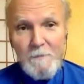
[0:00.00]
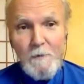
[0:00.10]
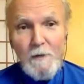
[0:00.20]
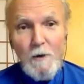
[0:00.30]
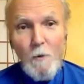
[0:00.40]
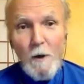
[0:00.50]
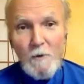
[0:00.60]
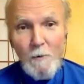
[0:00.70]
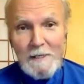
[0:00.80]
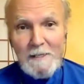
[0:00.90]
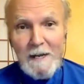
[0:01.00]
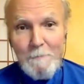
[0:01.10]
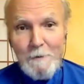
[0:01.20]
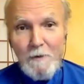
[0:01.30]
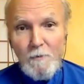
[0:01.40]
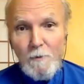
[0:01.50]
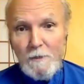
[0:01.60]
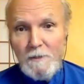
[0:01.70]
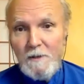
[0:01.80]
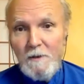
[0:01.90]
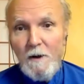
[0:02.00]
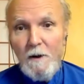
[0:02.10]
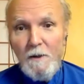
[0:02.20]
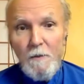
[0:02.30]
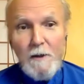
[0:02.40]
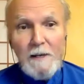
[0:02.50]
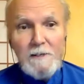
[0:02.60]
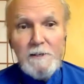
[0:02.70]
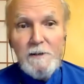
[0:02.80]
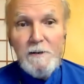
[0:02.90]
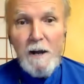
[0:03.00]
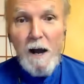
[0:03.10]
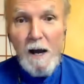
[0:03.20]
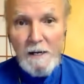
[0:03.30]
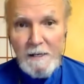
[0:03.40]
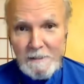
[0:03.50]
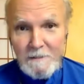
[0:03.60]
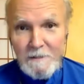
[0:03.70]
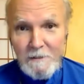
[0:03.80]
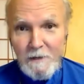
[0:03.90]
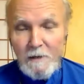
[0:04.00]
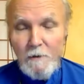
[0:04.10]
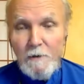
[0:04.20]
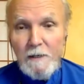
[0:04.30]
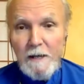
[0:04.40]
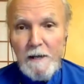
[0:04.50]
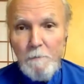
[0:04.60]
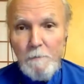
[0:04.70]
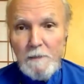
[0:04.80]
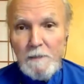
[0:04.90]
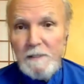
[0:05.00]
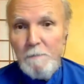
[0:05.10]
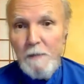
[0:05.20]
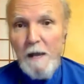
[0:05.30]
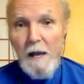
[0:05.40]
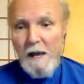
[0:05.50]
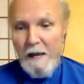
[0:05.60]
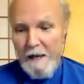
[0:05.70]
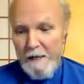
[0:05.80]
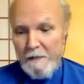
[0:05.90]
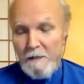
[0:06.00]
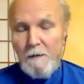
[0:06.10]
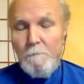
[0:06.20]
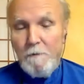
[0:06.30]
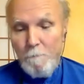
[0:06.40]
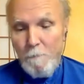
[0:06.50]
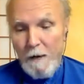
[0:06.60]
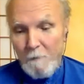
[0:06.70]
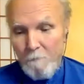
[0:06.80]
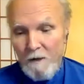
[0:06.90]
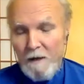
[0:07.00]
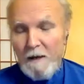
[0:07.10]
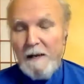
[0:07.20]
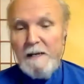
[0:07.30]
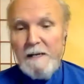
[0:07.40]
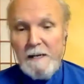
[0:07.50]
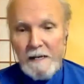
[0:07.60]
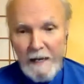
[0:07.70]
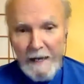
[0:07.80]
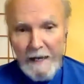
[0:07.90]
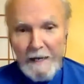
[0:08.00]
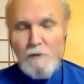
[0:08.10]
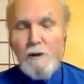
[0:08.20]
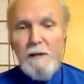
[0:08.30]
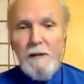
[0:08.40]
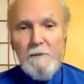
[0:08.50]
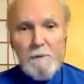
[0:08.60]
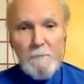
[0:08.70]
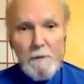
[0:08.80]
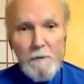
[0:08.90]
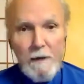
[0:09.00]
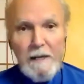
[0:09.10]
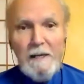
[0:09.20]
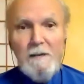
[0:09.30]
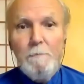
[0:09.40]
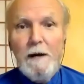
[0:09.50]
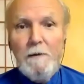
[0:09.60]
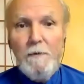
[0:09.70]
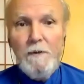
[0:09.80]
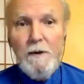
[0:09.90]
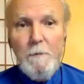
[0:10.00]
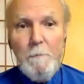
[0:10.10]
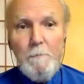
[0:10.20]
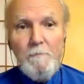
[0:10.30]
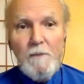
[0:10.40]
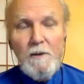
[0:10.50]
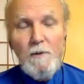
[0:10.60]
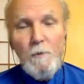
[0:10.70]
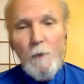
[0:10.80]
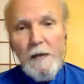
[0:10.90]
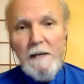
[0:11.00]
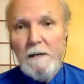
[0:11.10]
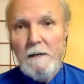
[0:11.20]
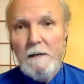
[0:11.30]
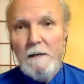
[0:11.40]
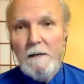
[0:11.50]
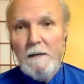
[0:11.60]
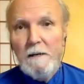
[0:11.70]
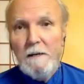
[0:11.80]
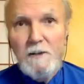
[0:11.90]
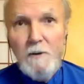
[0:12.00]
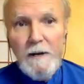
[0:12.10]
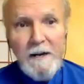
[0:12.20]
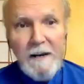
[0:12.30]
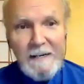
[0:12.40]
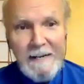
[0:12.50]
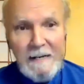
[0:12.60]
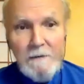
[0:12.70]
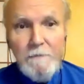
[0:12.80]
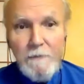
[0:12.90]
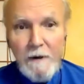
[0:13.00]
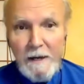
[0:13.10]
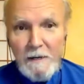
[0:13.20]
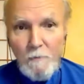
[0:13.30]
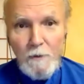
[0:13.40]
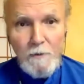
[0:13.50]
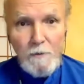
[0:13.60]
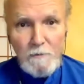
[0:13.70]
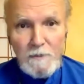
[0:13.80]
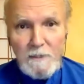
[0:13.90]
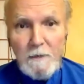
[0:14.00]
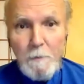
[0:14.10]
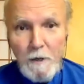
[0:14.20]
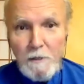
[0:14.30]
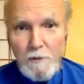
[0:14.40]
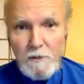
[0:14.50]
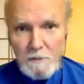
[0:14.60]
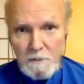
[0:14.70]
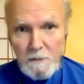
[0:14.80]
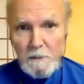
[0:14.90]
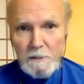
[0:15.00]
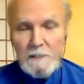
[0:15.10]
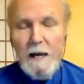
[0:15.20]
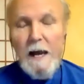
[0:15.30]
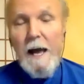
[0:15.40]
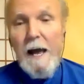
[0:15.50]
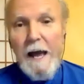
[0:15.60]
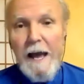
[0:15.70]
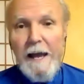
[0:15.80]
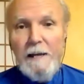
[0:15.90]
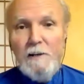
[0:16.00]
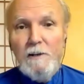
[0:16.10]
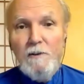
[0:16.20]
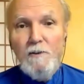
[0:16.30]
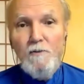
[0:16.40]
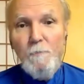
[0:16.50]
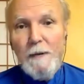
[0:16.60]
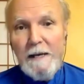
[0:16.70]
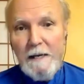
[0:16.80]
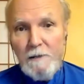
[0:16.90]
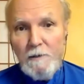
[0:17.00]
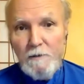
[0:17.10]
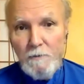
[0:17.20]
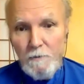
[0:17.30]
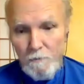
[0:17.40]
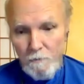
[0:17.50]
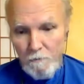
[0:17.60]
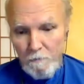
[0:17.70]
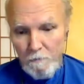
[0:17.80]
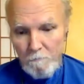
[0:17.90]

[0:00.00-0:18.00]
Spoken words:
We don't want to waste time, in other words, on the things that are not necessarily going to help us, and end up, by engaging in them and thinking about them, you end up concentrating and identifying with those subconscious thoughts, and you begin to